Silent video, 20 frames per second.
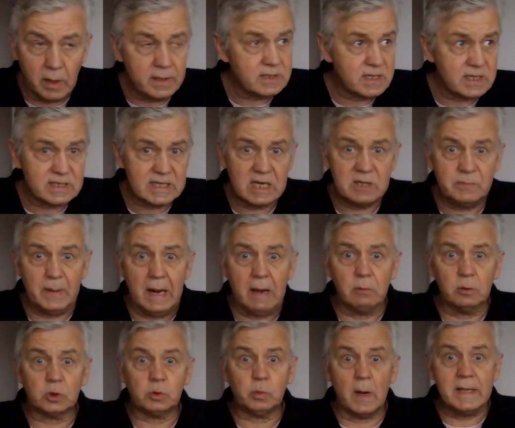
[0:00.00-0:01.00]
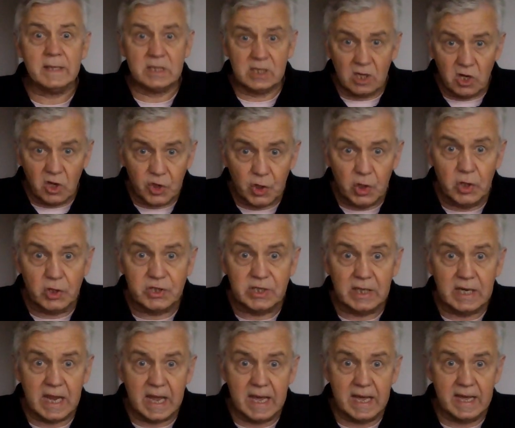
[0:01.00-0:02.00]
As I say, he's been out 20 or 30
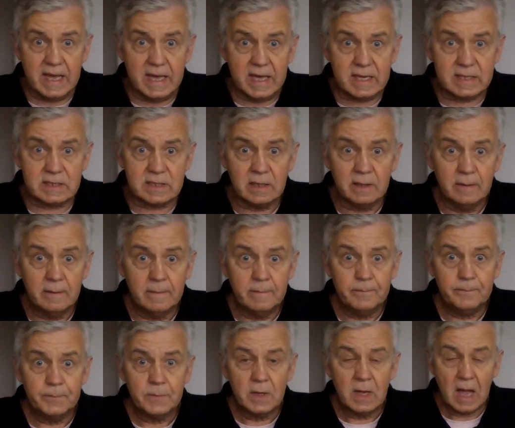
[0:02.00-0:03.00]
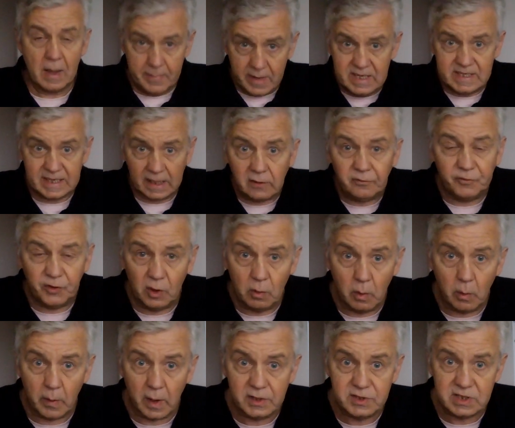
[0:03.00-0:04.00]
years. I mean, he's had a few
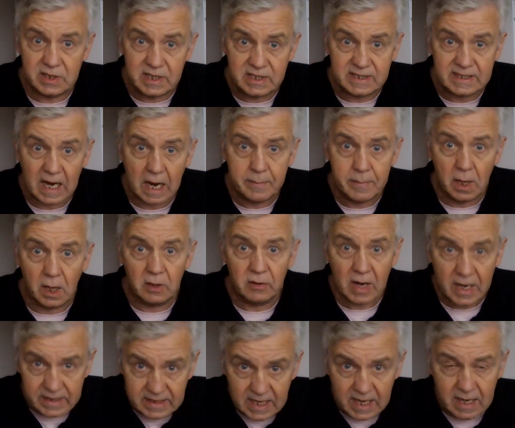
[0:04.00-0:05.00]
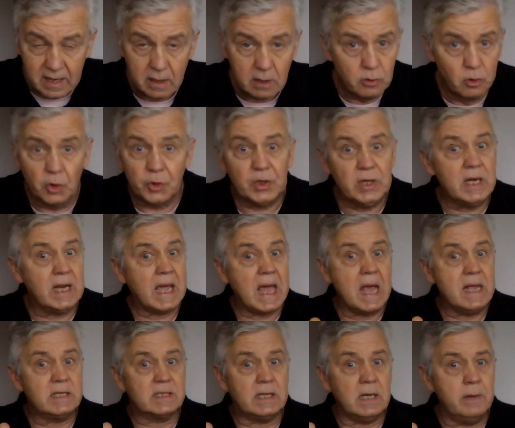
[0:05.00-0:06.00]
awards in his time already. Nothing
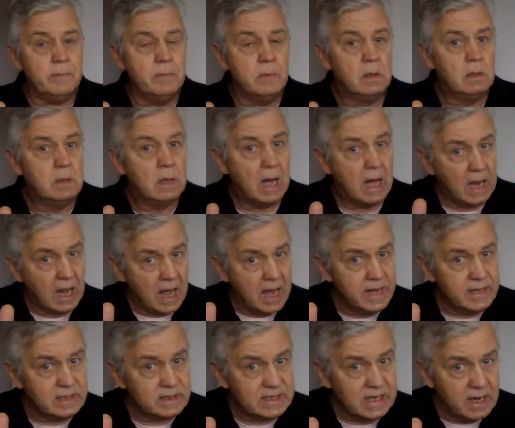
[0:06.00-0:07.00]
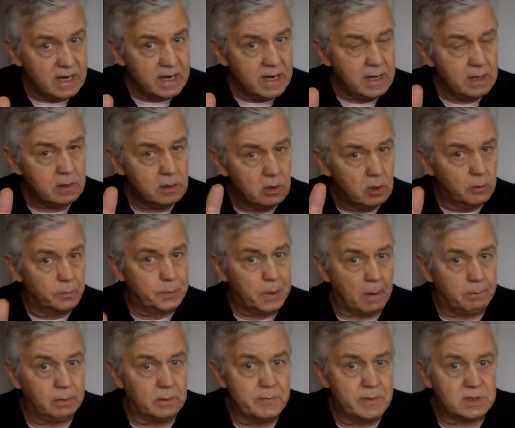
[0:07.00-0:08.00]
against him. I like Terry. No
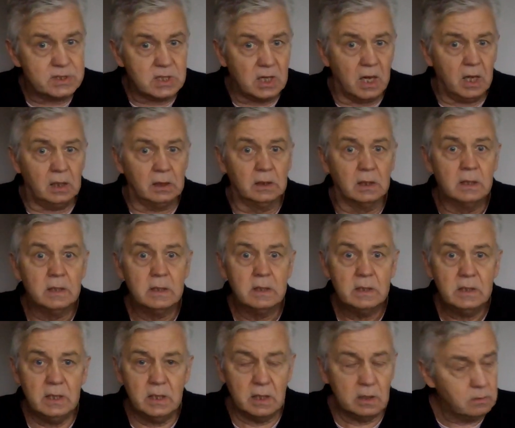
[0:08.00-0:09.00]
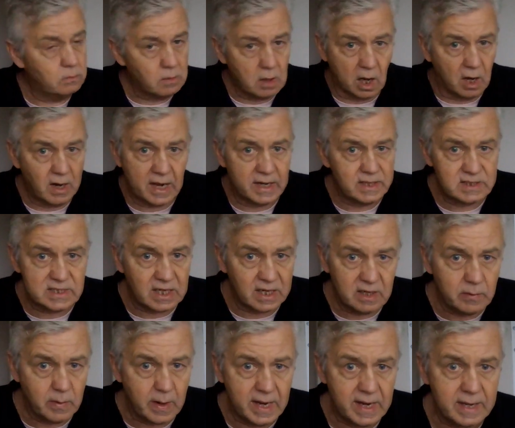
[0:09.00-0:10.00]
problem at all. You know, all right, Terry
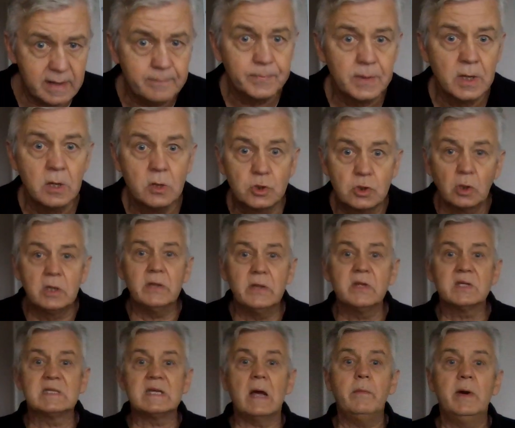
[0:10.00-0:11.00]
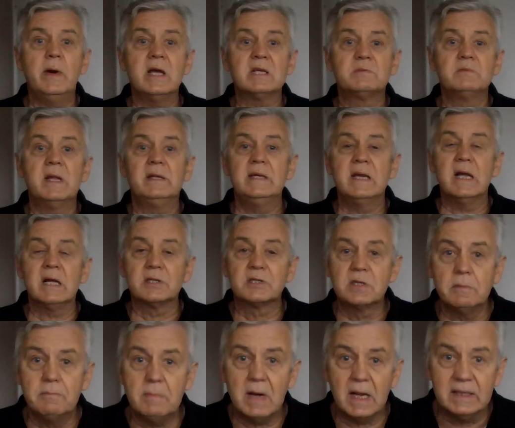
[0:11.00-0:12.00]
Waite. Took it the same way as
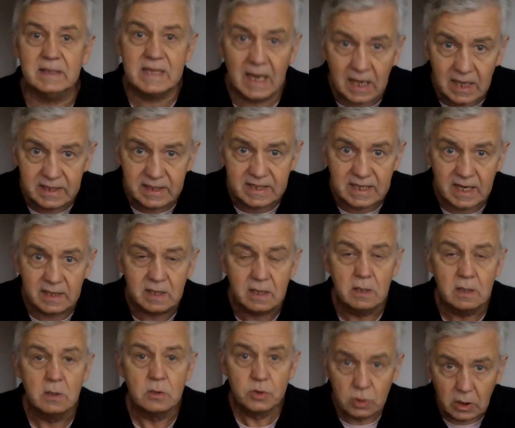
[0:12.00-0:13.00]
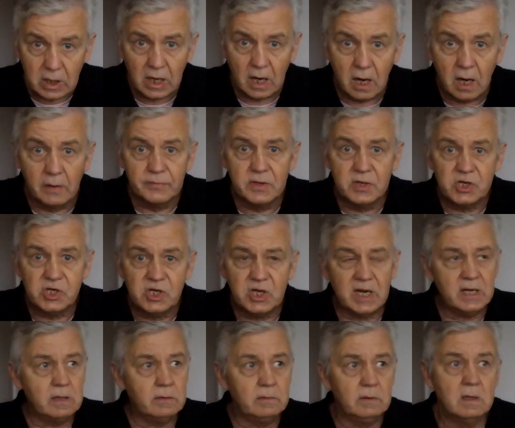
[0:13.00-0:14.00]
Nelson Mandela did. Took it on the
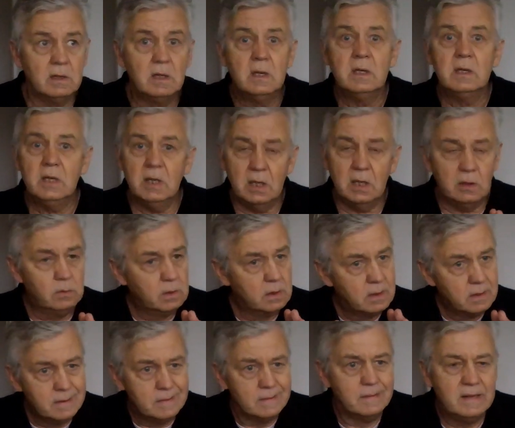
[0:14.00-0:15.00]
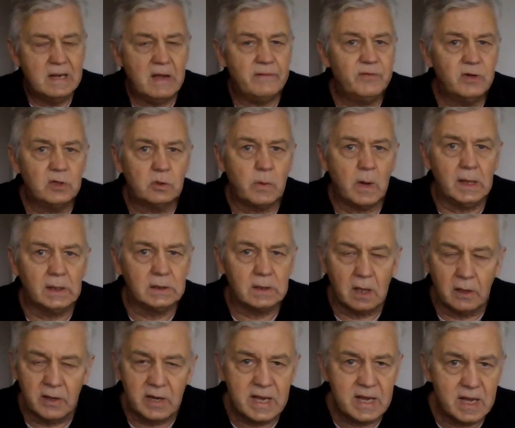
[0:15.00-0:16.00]
chin and, you know, never dwelt
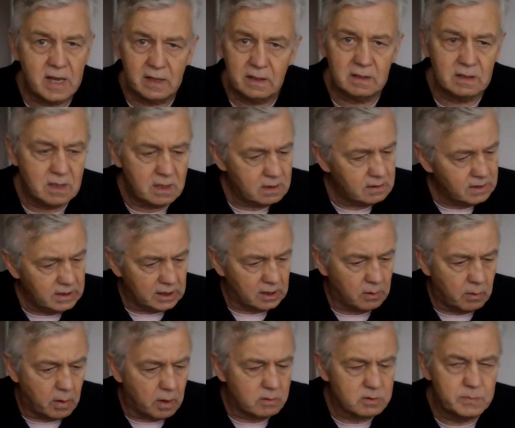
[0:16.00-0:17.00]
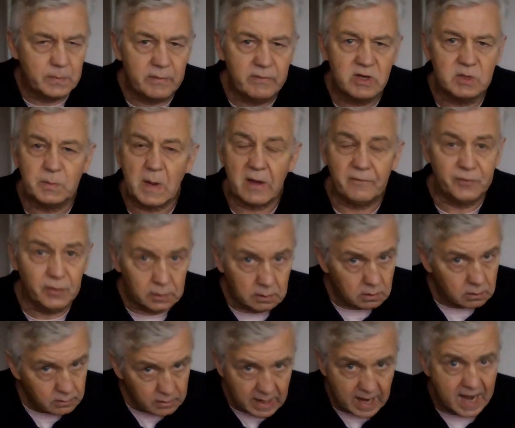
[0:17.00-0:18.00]
on it. And, you know, always been
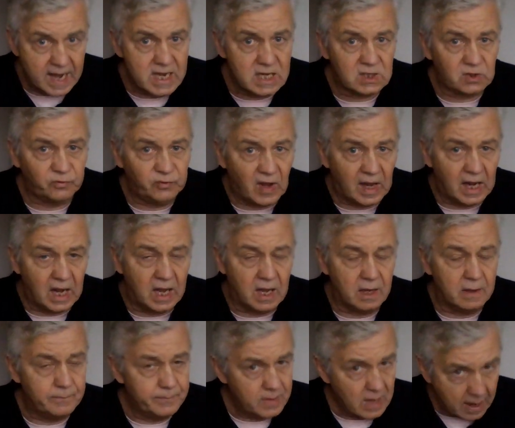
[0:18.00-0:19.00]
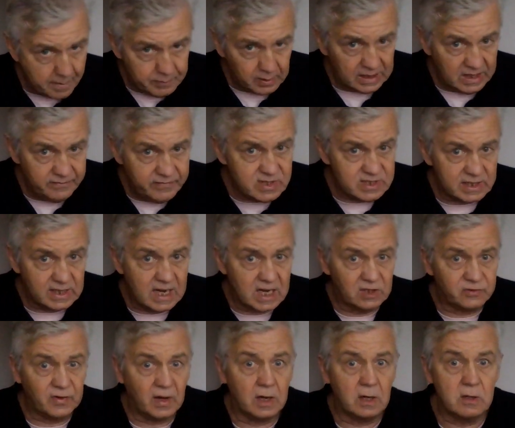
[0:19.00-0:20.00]
respectful. Nice fella. I believe he's a nice
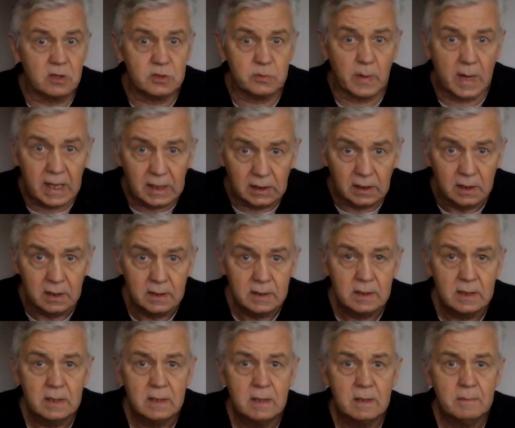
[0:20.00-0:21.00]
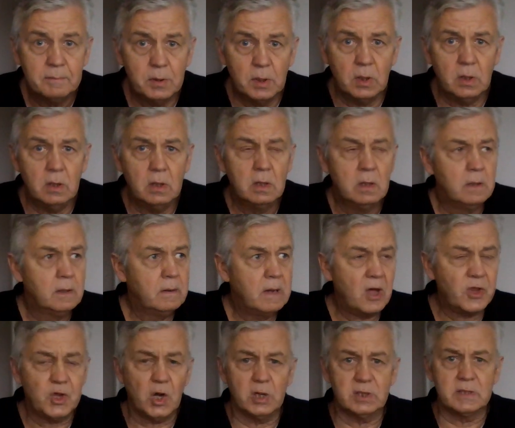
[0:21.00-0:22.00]
fella as well. But I
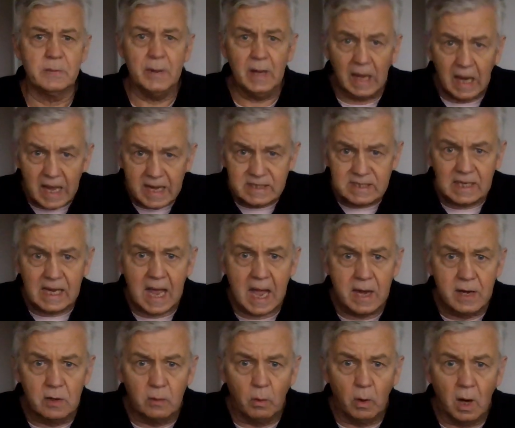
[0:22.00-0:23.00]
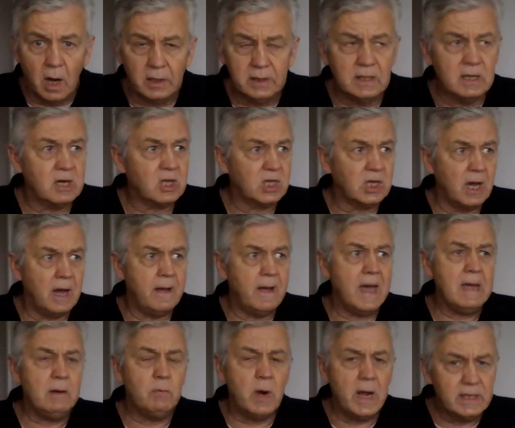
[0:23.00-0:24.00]
thought it's a bit late to get an award. And I thought,
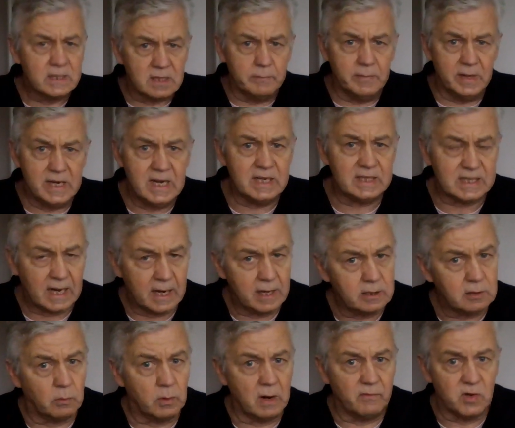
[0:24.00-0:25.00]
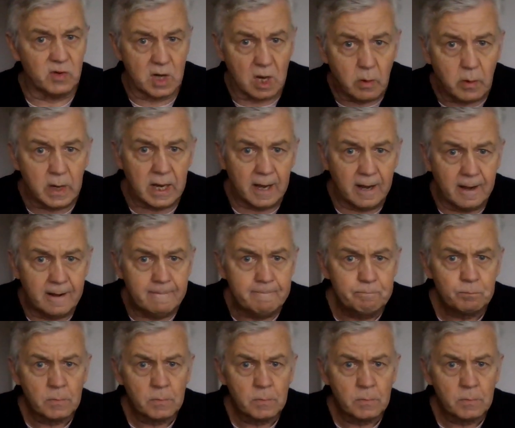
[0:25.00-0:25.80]
hey, wait a minute, Terry. I don't want to have a go at you.